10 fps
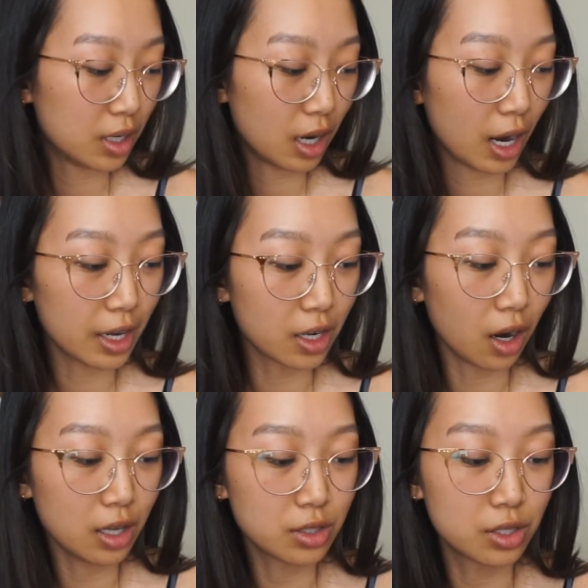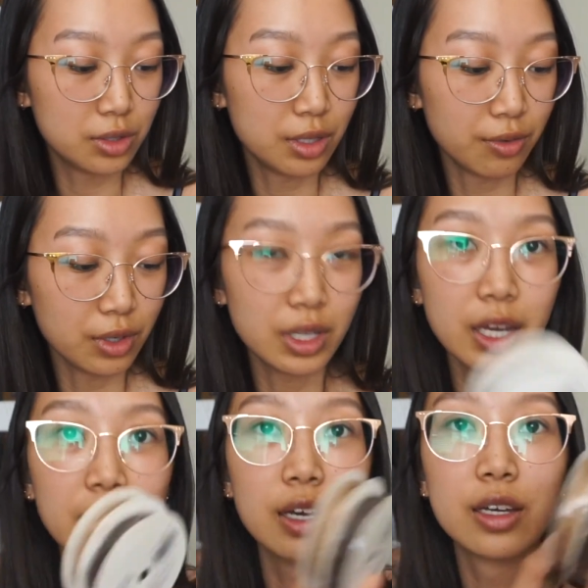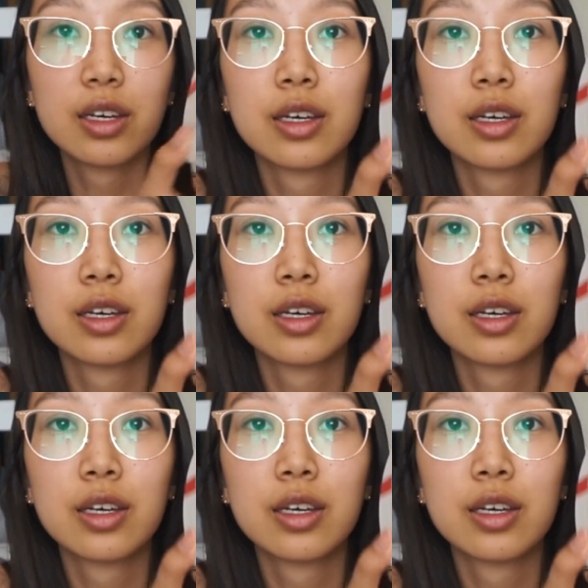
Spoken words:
I got 2 different like